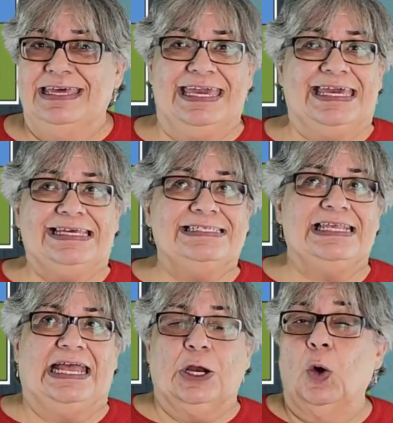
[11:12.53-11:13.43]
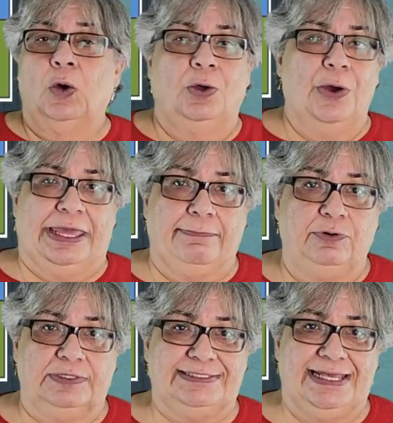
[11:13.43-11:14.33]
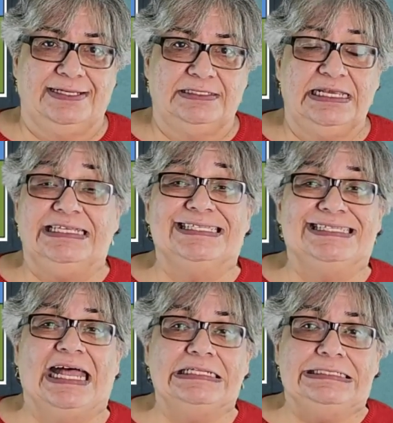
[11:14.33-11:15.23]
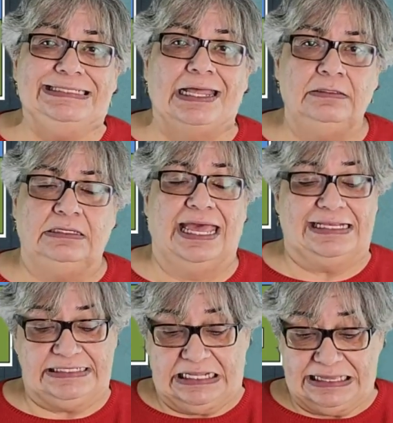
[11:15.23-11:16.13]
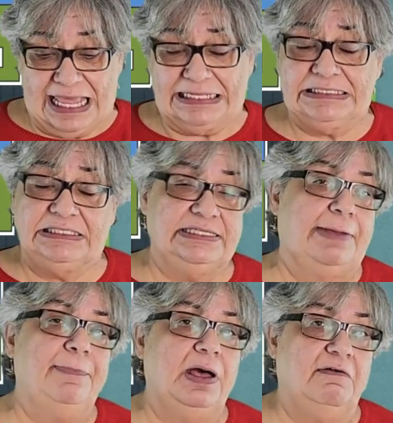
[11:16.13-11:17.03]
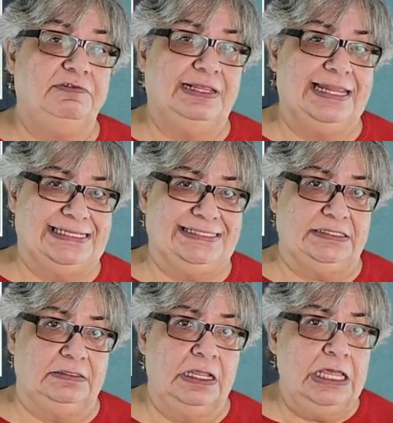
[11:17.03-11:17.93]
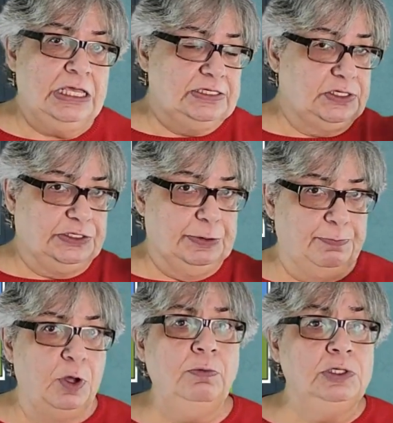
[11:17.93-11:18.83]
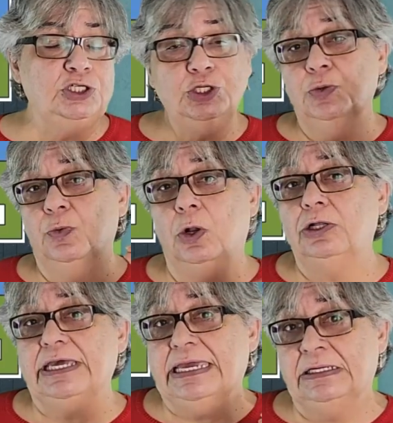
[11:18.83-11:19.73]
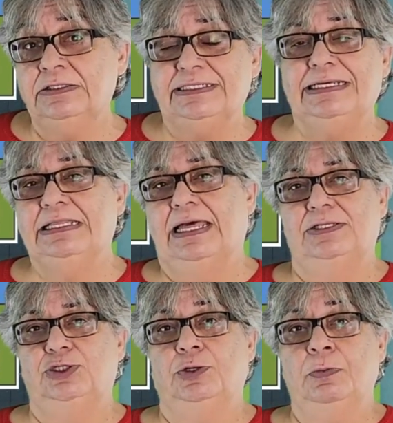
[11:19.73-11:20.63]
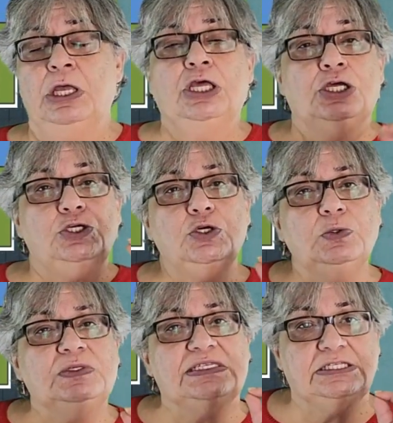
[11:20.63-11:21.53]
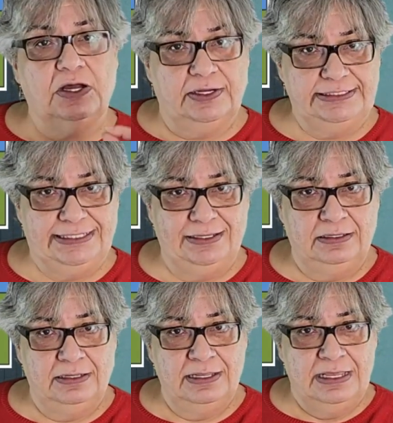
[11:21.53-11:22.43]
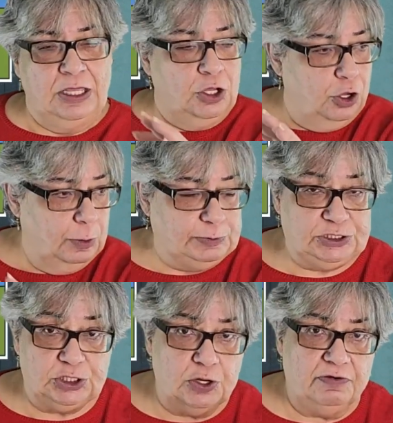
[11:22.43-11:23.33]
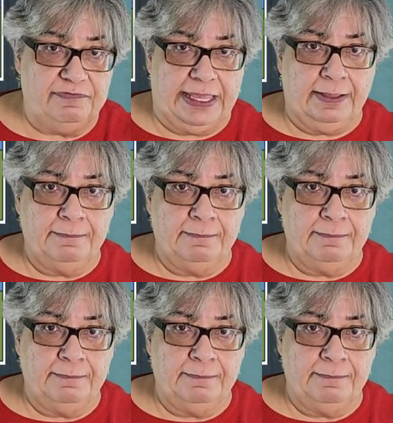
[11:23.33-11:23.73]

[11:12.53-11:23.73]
is an ongoing process. It's not done as the last step of the lesson. So the moment you walk into the classroom, you start observing,